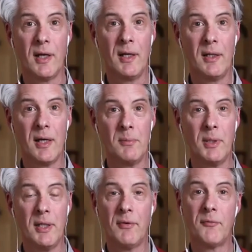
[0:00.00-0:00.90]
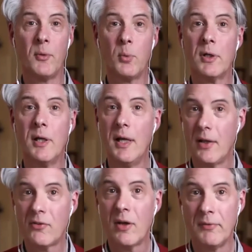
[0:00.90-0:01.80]
I believe, of the word
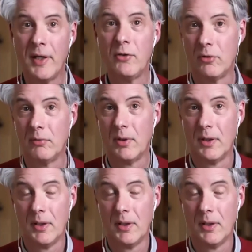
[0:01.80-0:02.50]
salvation,